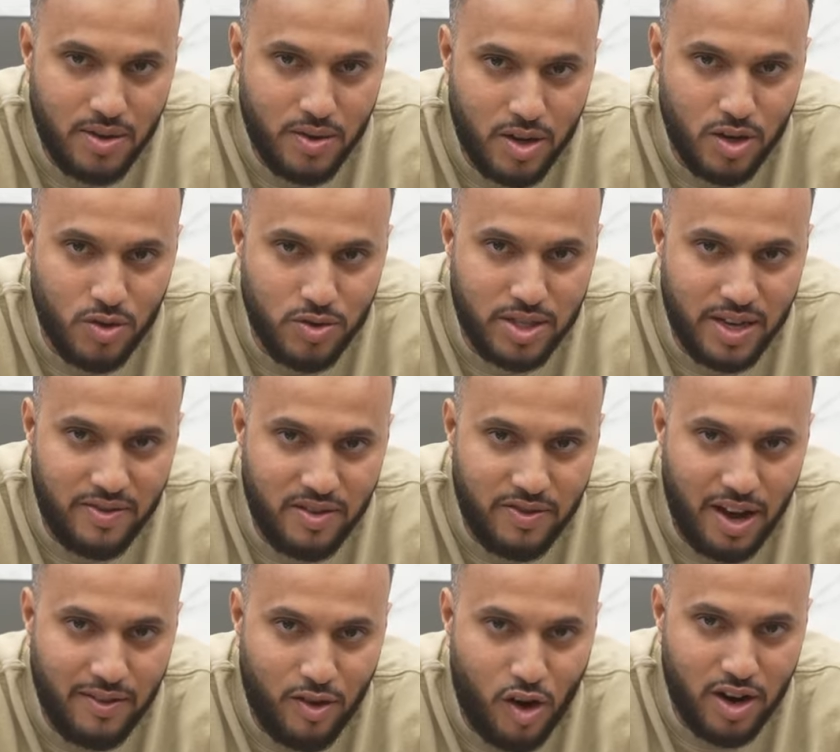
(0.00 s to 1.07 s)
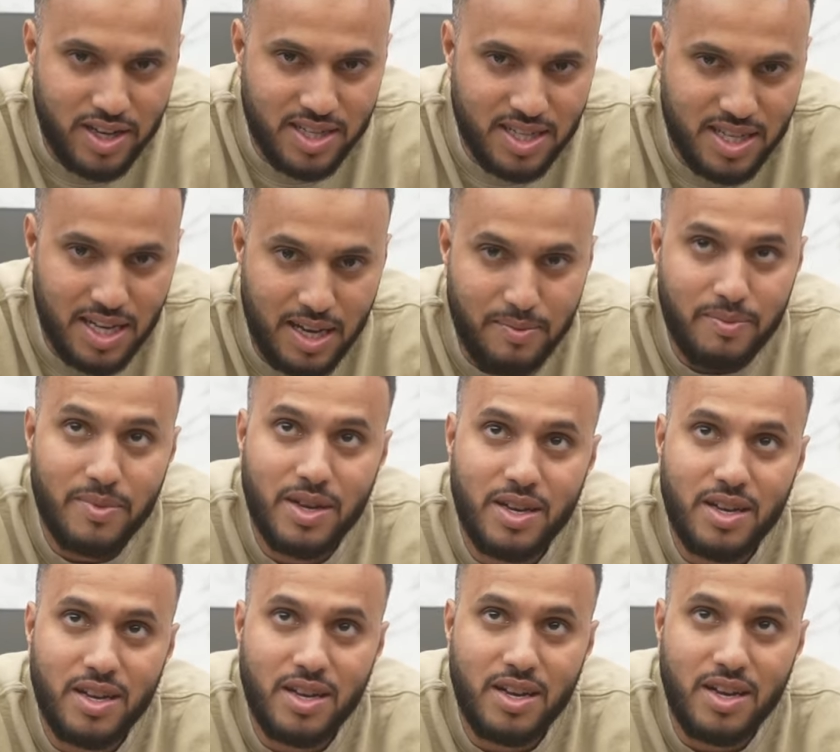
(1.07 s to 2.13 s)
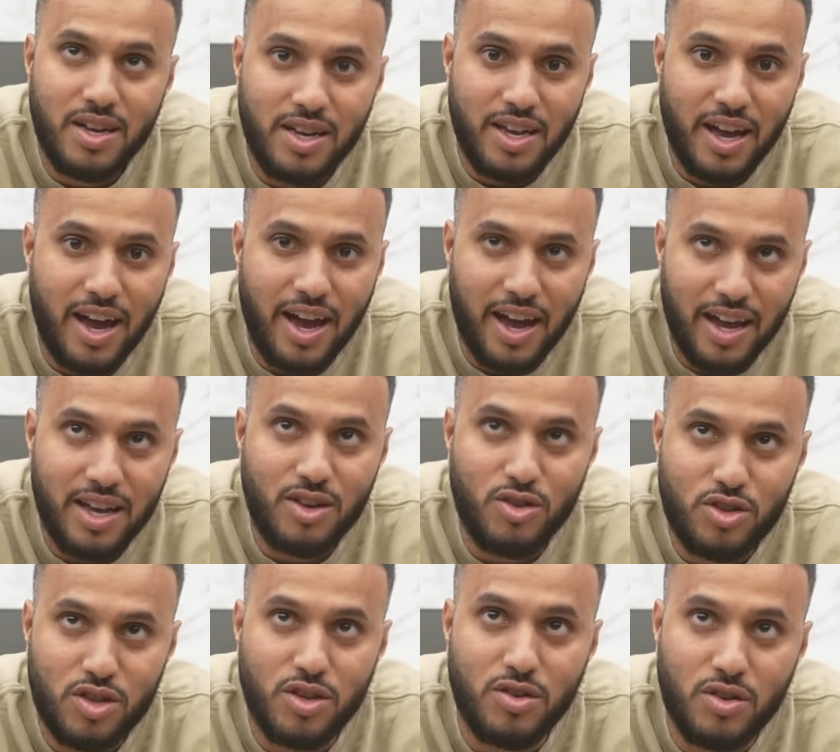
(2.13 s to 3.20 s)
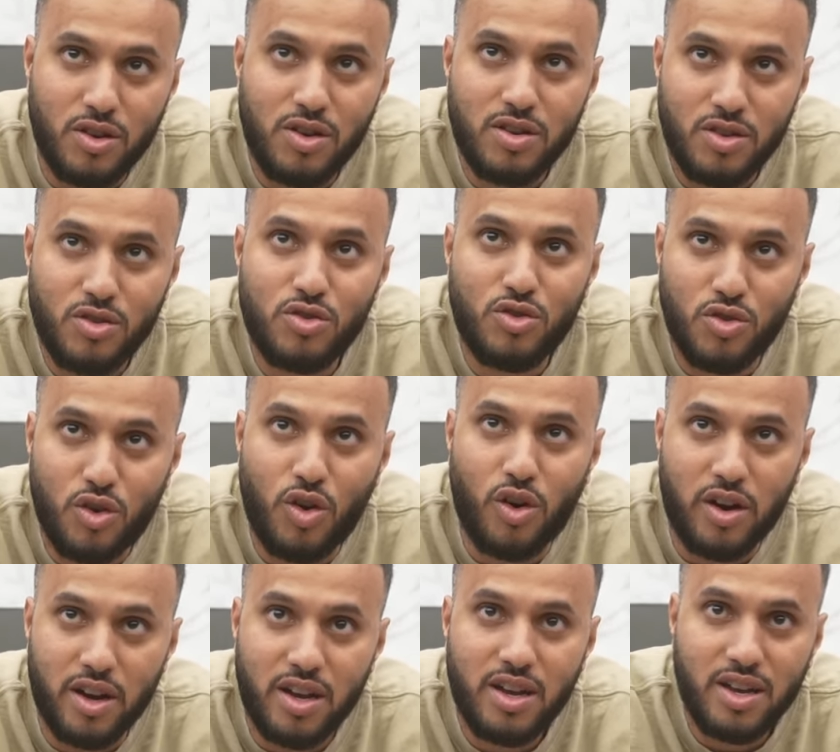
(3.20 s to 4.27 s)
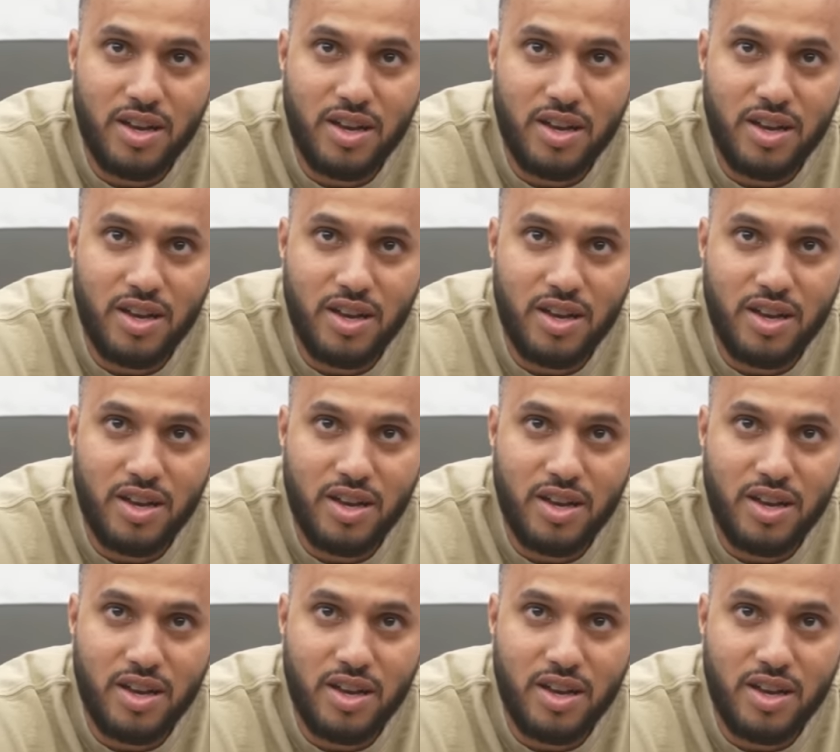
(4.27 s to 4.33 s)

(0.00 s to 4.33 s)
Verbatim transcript: We're gonna do 75 hard as a team. Yeah, you too. You too, Corey.